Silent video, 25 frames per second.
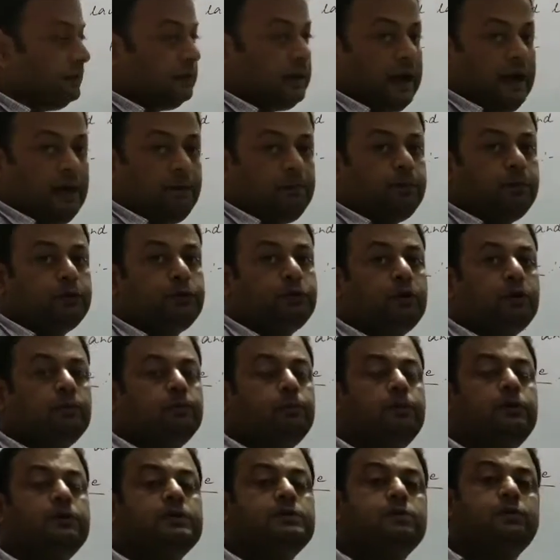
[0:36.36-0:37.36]
that push or
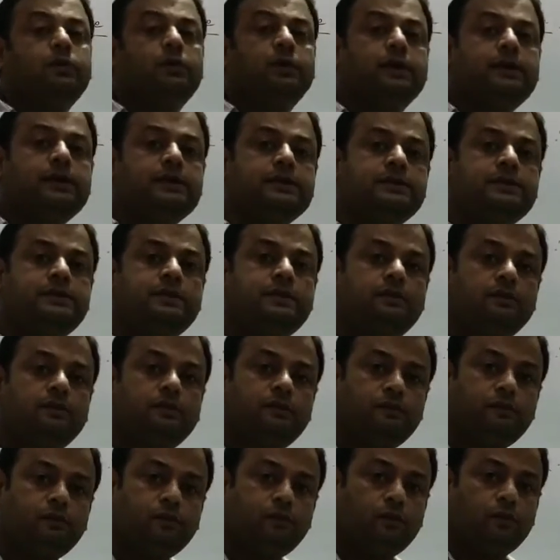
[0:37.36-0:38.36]
pull is called as
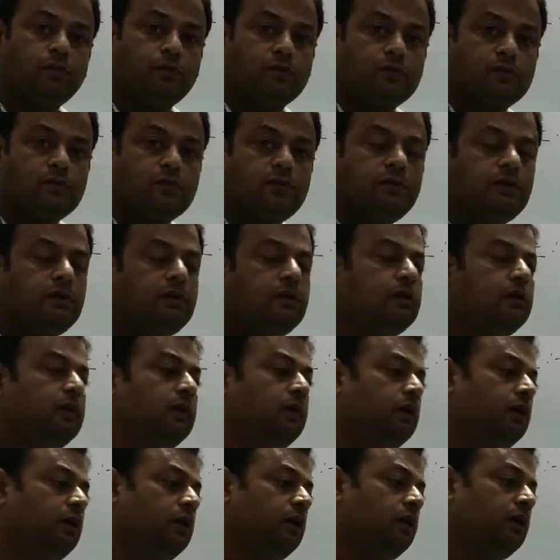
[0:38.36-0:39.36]
force.
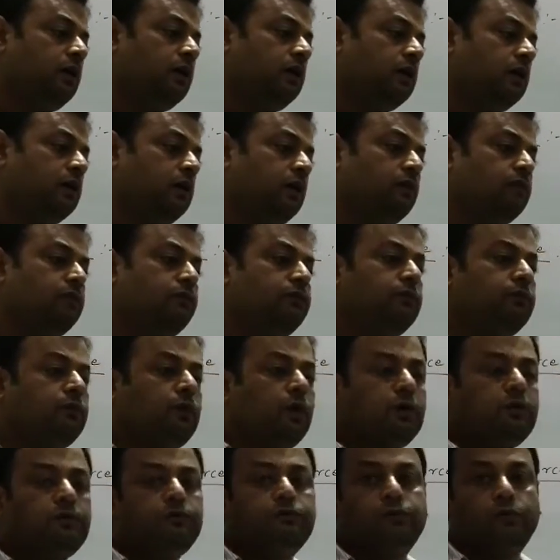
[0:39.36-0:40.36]
Now,
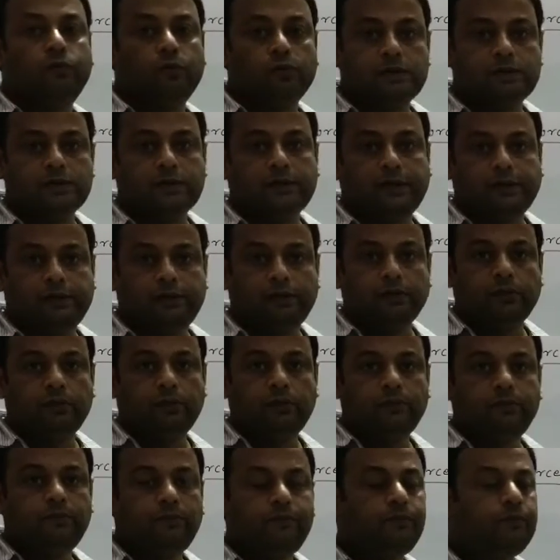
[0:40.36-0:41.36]
what force can
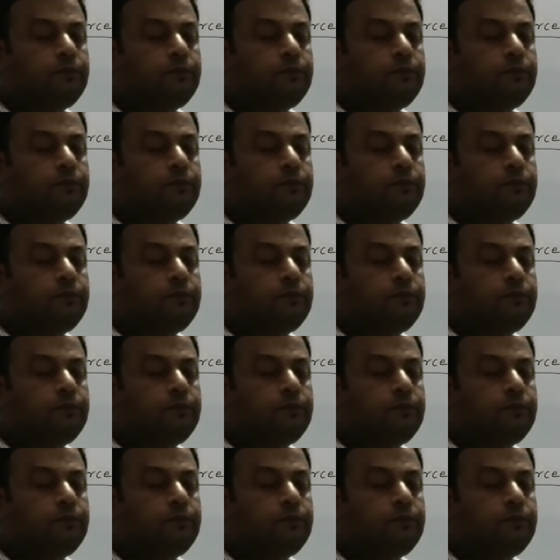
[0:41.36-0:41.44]
do?